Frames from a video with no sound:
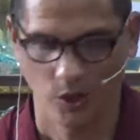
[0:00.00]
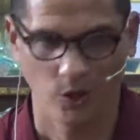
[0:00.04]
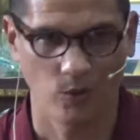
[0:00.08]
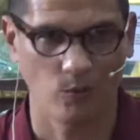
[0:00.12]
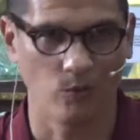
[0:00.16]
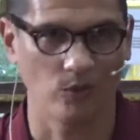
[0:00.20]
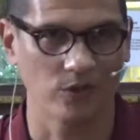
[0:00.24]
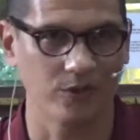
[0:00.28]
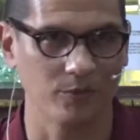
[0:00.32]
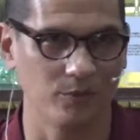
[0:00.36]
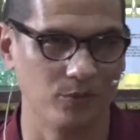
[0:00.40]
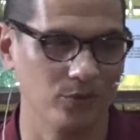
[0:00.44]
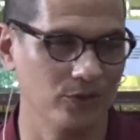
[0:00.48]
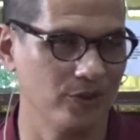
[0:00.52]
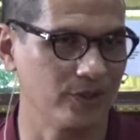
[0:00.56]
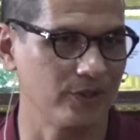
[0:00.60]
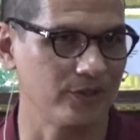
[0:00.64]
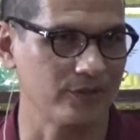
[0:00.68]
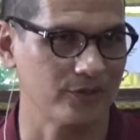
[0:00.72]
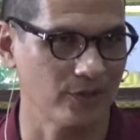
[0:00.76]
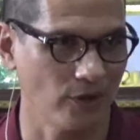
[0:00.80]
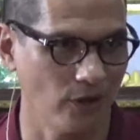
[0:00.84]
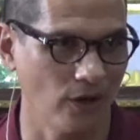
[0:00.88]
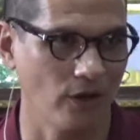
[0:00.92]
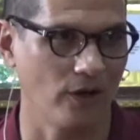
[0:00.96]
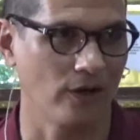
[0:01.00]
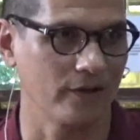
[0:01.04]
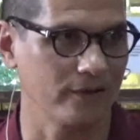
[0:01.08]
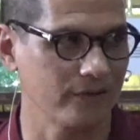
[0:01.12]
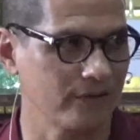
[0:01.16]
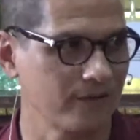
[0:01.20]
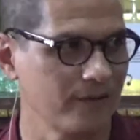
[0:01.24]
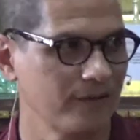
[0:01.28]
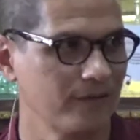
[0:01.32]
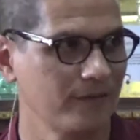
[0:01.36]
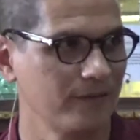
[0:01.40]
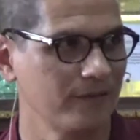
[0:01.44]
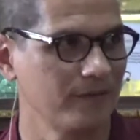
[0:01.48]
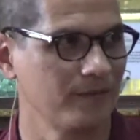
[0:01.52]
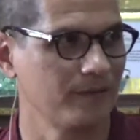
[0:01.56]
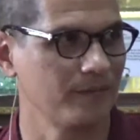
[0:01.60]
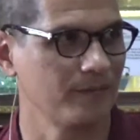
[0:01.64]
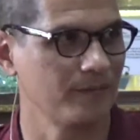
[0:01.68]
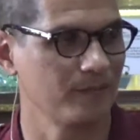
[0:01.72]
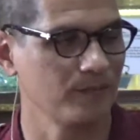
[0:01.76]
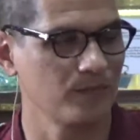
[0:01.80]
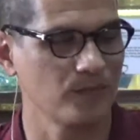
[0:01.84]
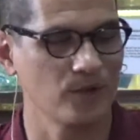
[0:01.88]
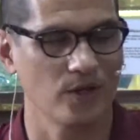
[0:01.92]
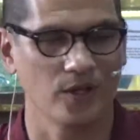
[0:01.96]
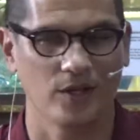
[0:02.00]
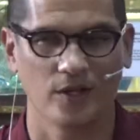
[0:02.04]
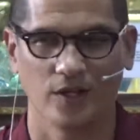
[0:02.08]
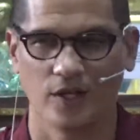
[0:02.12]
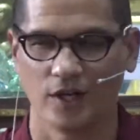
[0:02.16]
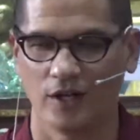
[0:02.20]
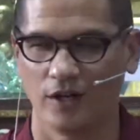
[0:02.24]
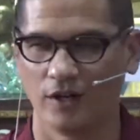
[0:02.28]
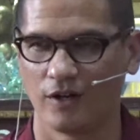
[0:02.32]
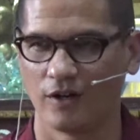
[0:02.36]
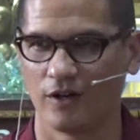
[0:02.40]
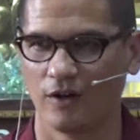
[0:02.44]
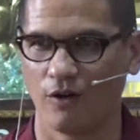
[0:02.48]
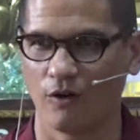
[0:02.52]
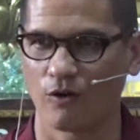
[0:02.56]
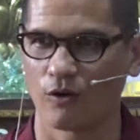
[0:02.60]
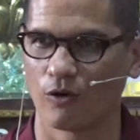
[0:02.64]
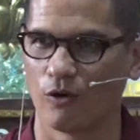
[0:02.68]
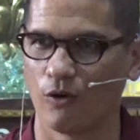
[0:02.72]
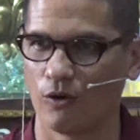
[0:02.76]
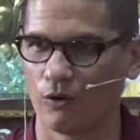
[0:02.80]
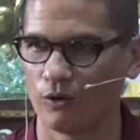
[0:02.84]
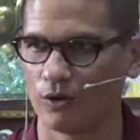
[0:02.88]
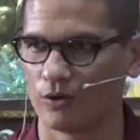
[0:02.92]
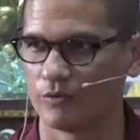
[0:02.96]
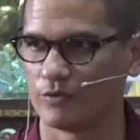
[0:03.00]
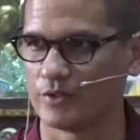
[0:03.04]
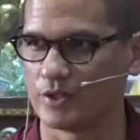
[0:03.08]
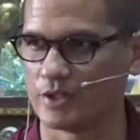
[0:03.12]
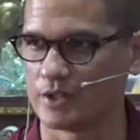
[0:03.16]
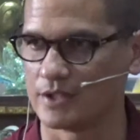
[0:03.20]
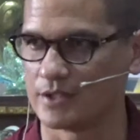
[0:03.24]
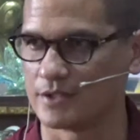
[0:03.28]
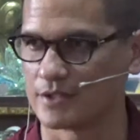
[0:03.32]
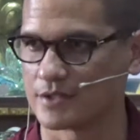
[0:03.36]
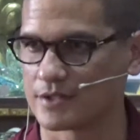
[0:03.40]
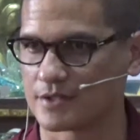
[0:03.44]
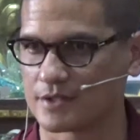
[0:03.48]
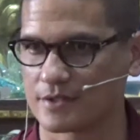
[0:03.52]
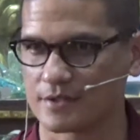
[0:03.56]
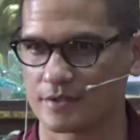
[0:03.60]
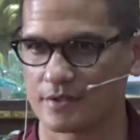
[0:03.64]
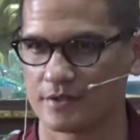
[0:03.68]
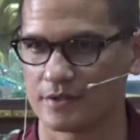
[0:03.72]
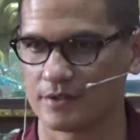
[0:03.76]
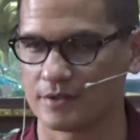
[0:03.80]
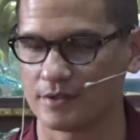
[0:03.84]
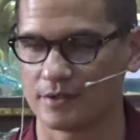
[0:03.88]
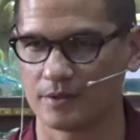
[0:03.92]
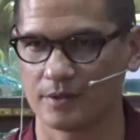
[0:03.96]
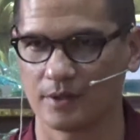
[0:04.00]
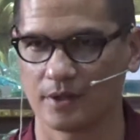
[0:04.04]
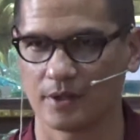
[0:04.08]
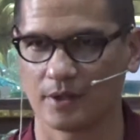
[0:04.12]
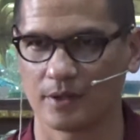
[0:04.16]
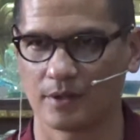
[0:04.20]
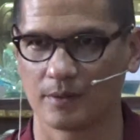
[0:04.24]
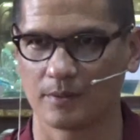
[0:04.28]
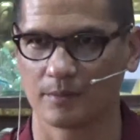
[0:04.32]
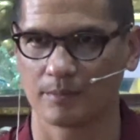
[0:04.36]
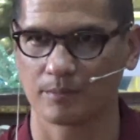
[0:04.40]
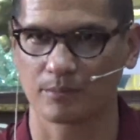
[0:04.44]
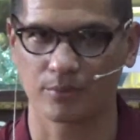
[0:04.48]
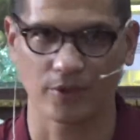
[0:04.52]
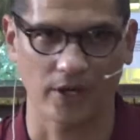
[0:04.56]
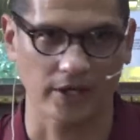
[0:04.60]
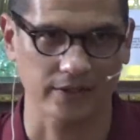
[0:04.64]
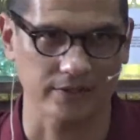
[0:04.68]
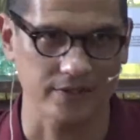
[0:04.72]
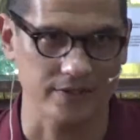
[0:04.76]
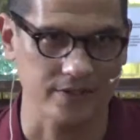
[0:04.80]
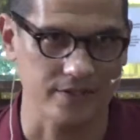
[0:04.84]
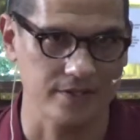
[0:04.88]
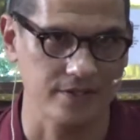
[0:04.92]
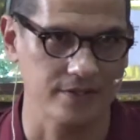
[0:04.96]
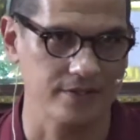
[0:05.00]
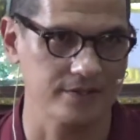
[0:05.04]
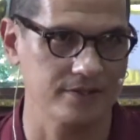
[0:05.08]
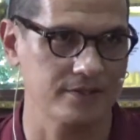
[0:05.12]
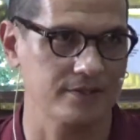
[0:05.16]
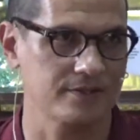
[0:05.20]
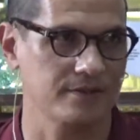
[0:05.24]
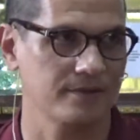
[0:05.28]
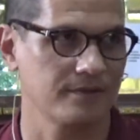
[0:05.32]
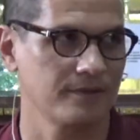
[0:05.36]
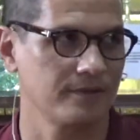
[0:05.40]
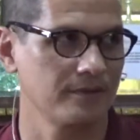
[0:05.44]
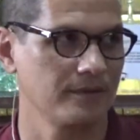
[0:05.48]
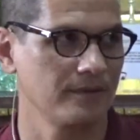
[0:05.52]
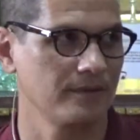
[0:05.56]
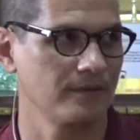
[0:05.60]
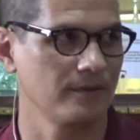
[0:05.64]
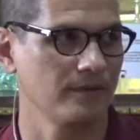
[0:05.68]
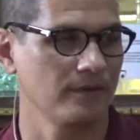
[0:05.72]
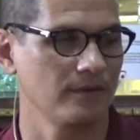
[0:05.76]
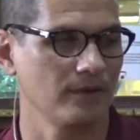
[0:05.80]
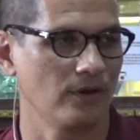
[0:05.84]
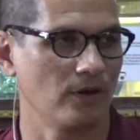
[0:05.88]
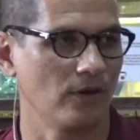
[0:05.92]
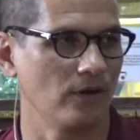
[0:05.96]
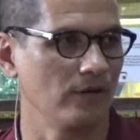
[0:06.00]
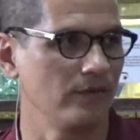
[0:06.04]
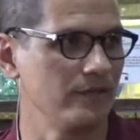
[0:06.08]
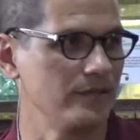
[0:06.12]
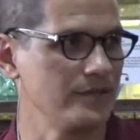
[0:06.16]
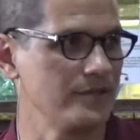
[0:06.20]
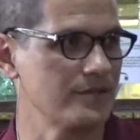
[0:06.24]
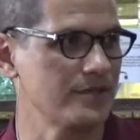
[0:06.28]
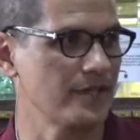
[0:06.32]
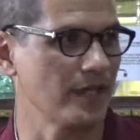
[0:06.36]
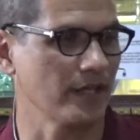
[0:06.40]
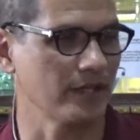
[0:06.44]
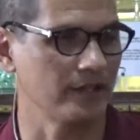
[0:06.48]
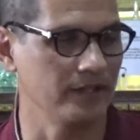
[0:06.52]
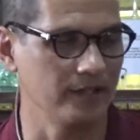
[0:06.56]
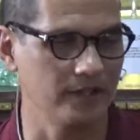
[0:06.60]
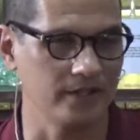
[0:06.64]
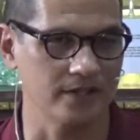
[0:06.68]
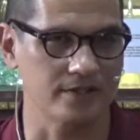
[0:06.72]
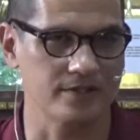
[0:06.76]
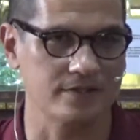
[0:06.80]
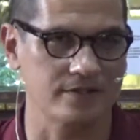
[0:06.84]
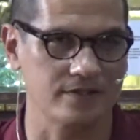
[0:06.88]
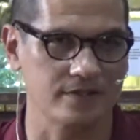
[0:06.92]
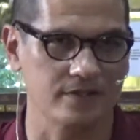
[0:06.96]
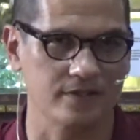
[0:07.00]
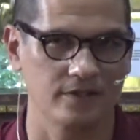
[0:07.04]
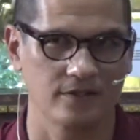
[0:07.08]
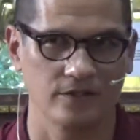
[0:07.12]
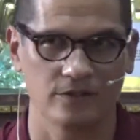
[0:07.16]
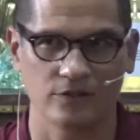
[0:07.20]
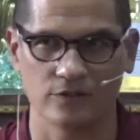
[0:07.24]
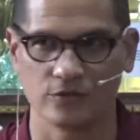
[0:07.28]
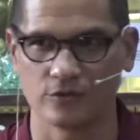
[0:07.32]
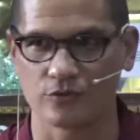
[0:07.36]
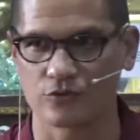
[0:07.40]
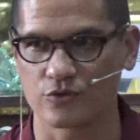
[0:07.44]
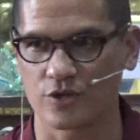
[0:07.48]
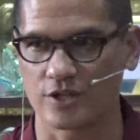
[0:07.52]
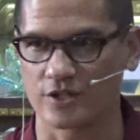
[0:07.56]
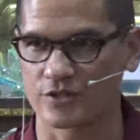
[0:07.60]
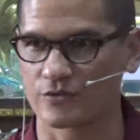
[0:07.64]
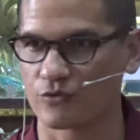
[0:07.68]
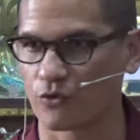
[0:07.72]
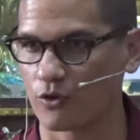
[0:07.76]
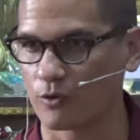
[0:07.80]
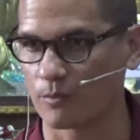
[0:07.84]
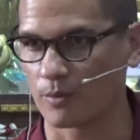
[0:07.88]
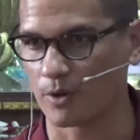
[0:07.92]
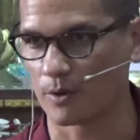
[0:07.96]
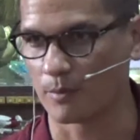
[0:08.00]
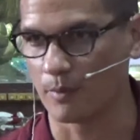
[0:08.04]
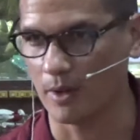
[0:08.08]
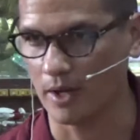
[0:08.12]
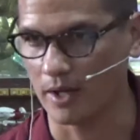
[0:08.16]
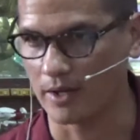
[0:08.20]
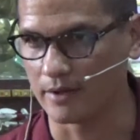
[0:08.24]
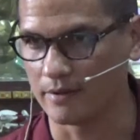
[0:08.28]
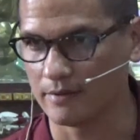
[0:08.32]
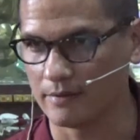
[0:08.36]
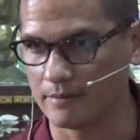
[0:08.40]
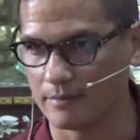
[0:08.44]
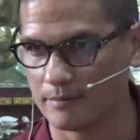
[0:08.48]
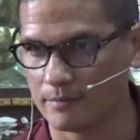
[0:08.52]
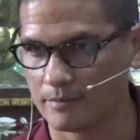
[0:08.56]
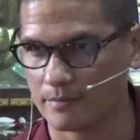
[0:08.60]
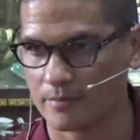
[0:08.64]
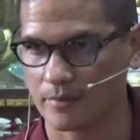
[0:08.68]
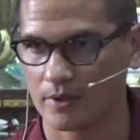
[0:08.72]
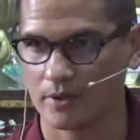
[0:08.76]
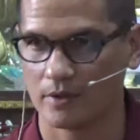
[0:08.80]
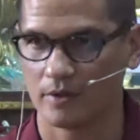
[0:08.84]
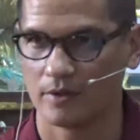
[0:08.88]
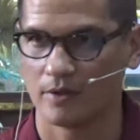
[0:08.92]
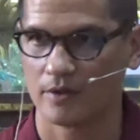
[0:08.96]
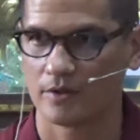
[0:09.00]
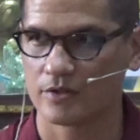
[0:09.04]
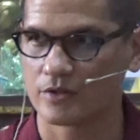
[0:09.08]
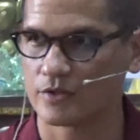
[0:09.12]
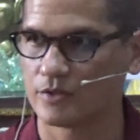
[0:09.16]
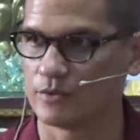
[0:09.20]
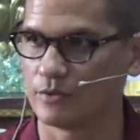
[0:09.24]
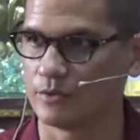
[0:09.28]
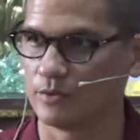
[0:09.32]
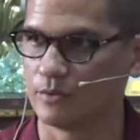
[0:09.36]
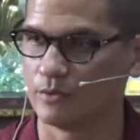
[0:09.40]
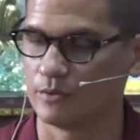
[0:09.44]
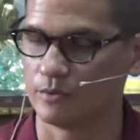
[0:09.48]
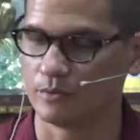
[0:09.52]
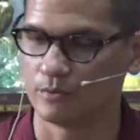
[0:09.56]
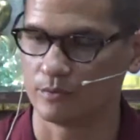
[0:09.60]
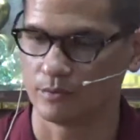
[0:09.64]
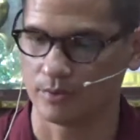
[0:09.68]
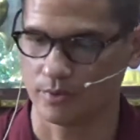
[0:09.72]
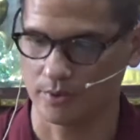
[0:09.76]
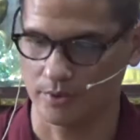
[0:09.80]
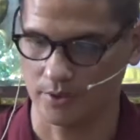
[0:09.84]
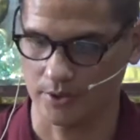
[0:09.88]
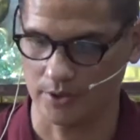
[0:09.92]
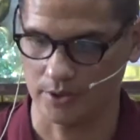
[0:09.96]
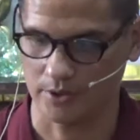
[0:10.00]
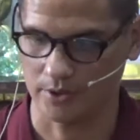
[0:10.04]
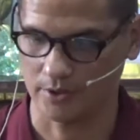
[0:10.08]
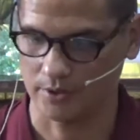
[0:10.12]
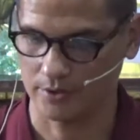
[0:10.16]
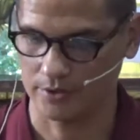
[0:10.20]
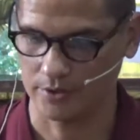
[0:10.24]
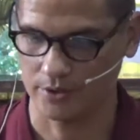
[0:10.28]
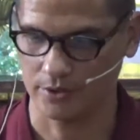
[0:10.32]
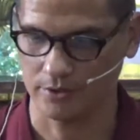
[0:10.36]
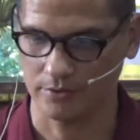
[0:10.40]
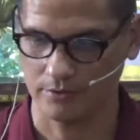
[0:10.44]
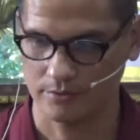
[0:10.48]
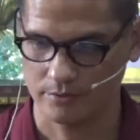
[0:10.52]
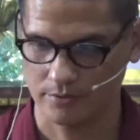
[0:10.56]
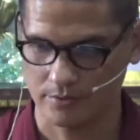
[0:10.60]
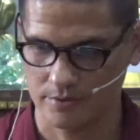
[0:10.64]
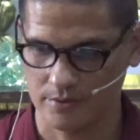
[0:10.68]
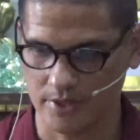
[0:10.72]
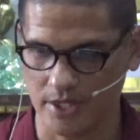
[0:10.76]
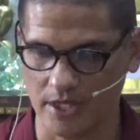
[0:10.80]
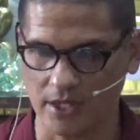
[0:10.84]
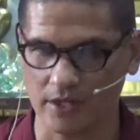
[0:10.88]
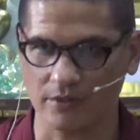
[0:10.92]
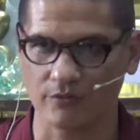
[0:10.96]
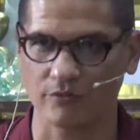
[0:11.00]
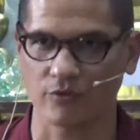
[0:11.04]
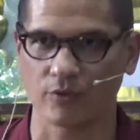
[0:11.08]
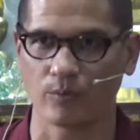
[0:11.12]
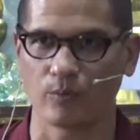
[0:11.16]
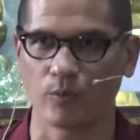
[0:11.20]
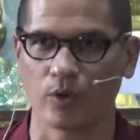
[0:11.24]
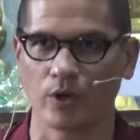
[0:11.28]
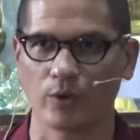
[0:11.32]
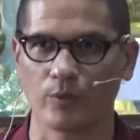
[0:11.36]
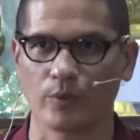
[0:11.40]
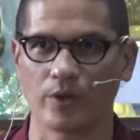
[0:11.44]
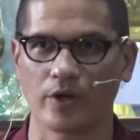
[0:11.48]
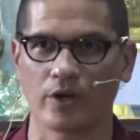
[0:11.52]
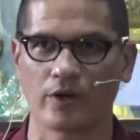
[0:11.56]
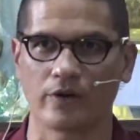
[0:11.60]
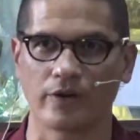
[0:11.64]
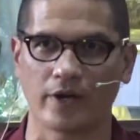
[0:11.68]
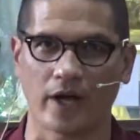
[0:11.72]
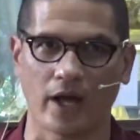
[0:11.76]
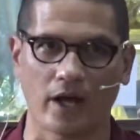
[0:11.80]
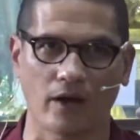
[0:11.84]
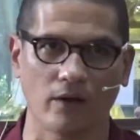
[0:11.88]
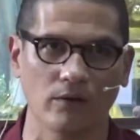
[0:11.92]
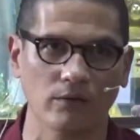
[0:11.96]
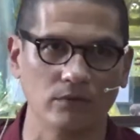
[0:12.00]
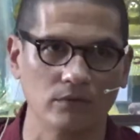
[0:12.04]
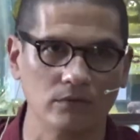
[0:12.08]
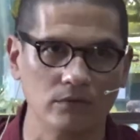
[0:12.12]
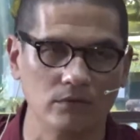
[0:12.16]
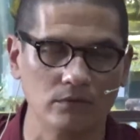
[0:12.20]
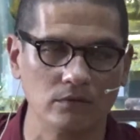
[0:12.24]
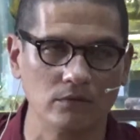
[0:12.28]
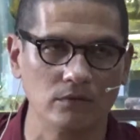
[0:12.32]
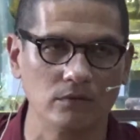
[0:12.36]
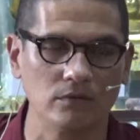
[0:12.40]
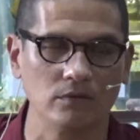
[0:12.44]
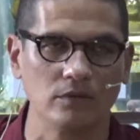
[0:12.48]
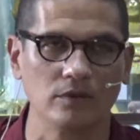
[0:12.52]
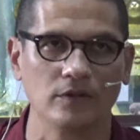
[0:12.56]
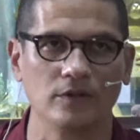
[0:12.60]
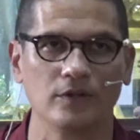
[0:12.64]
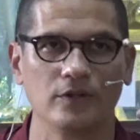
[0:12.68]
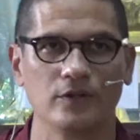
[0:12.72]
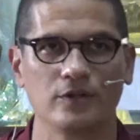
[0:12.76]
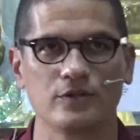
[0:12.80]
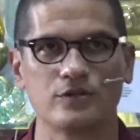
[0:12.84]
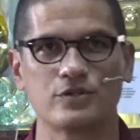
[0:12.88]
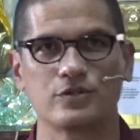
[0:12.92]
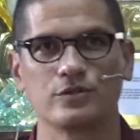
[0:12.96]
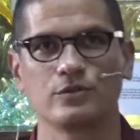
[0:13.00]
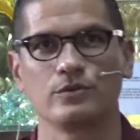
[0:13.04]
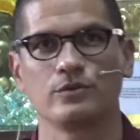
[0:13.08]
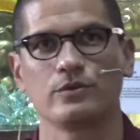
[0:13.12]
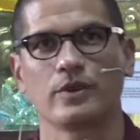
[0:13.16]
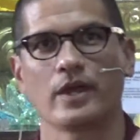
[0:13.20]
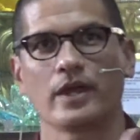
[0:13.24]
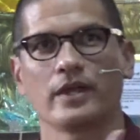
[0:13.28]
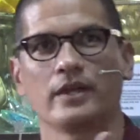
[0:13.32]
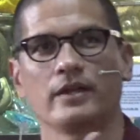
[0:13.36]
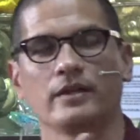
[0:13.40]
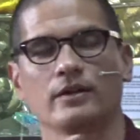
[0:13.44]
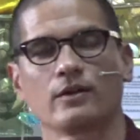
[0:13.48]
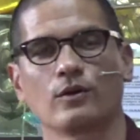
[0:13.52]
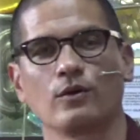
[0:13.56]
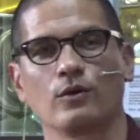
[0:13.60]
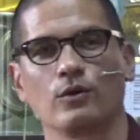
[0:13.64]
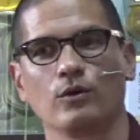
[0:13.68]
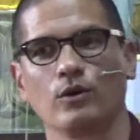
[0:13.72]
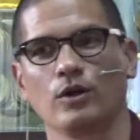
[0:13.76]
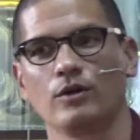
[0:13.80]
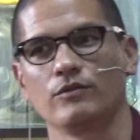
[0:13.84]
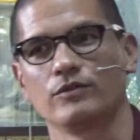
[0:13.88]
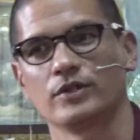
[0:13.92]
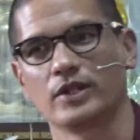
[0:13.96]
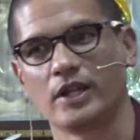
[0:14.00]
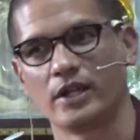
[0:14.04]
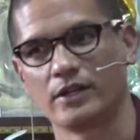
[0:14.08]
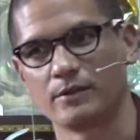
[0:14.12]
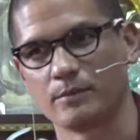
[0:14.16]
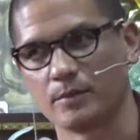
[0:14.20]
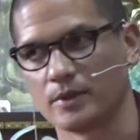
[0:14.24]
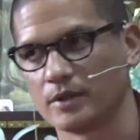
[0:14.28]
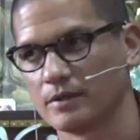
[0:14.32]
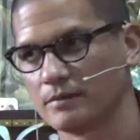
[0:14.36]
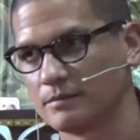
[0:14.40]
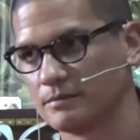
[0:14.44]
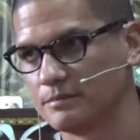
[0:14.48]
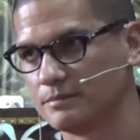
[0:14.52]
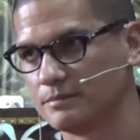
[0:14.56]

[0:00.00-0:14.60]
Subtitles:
what the Buddha taught are all of these practices, all of these techniques to transform our mind, to take it from where we are now to the end goal of enlightenment.